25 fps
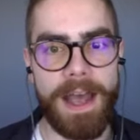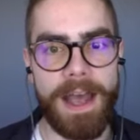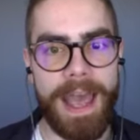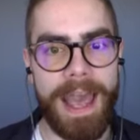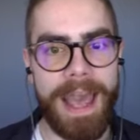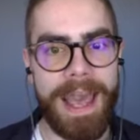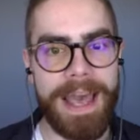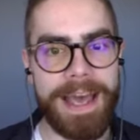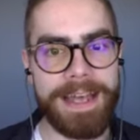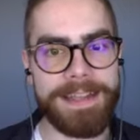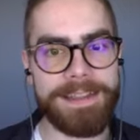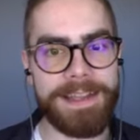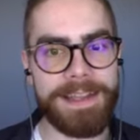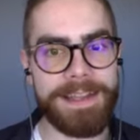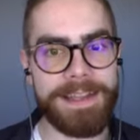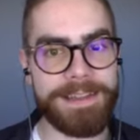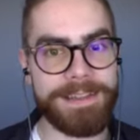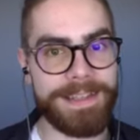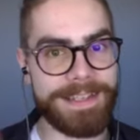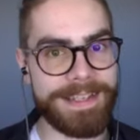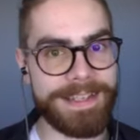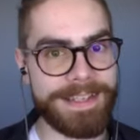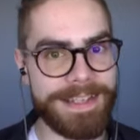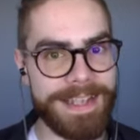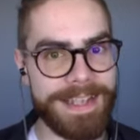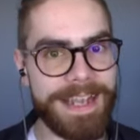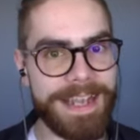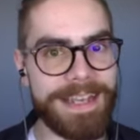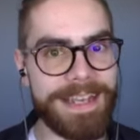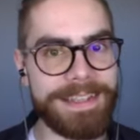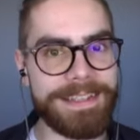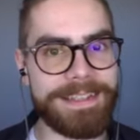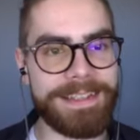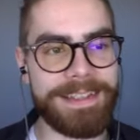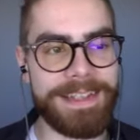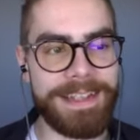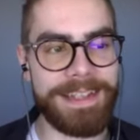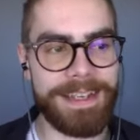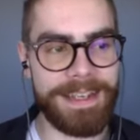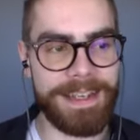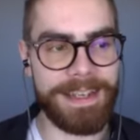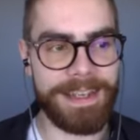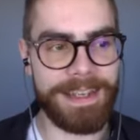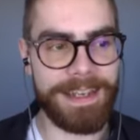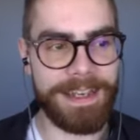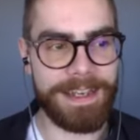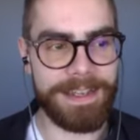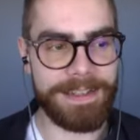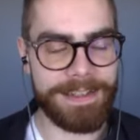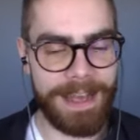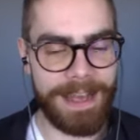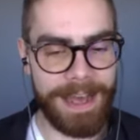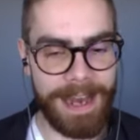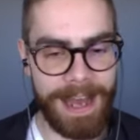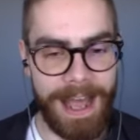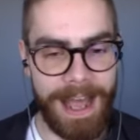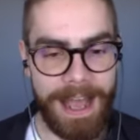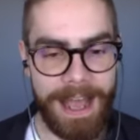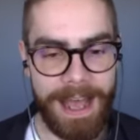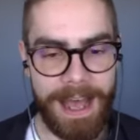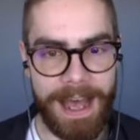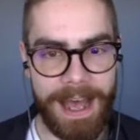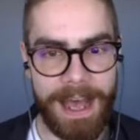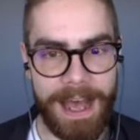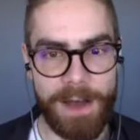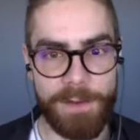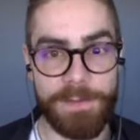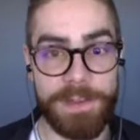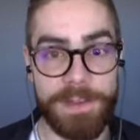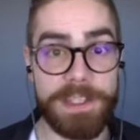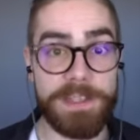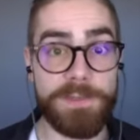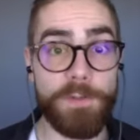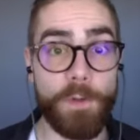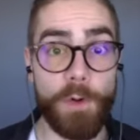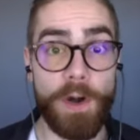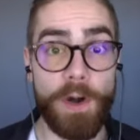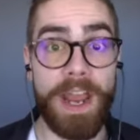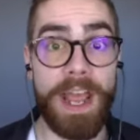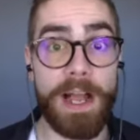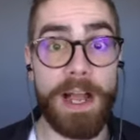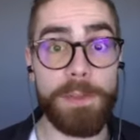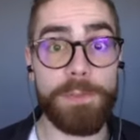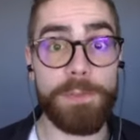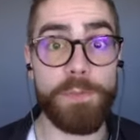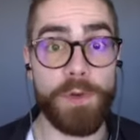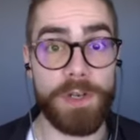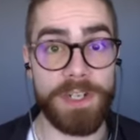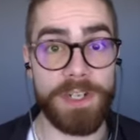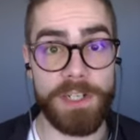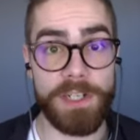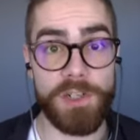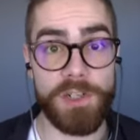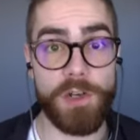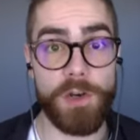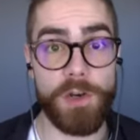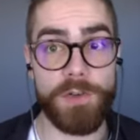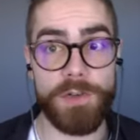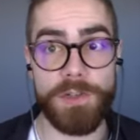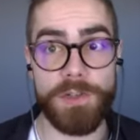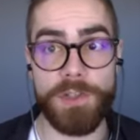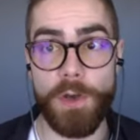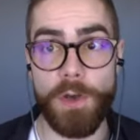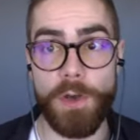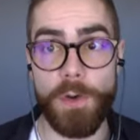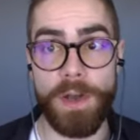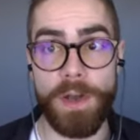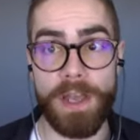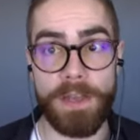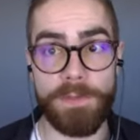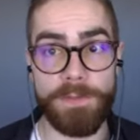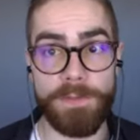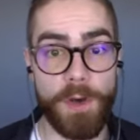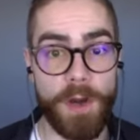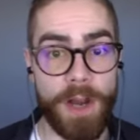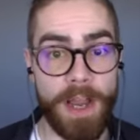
And the second thing that I have is for health practitioners. So if you're a